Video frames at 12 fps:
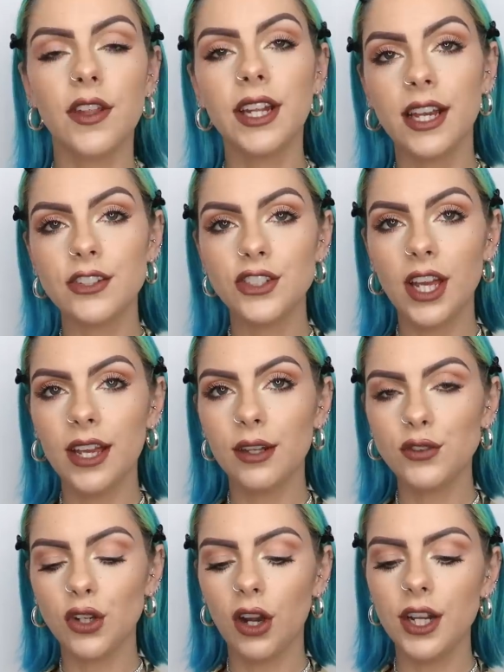next shade
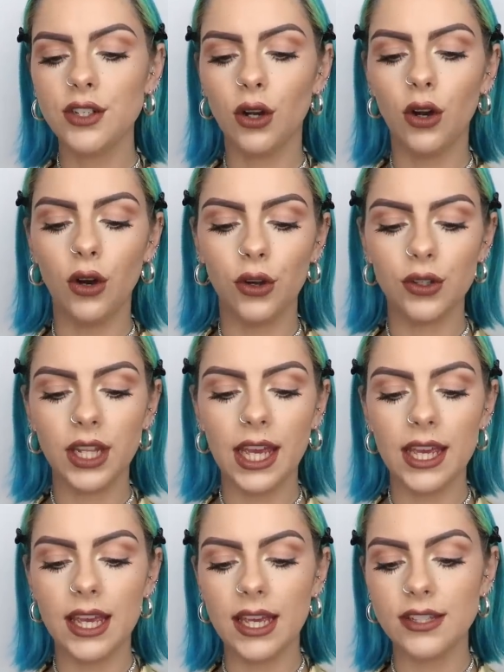I've tried on
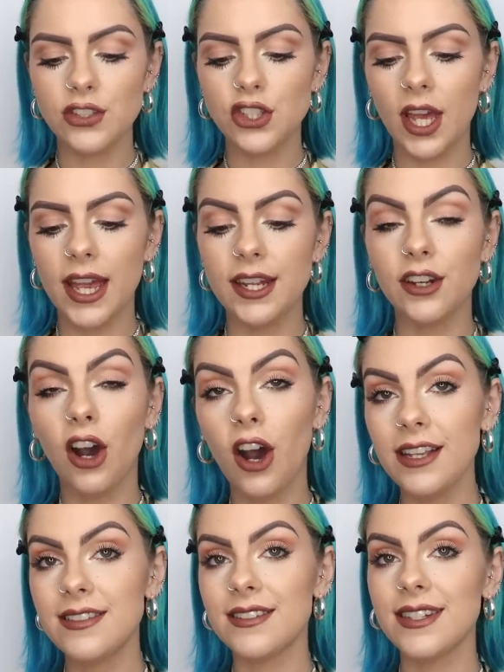is shade
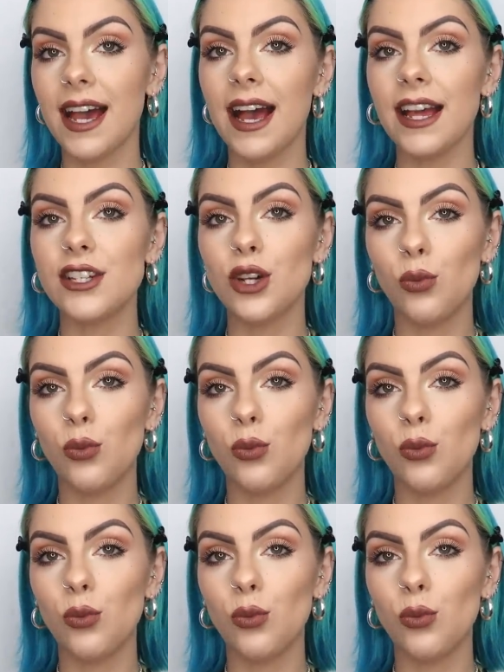I Stand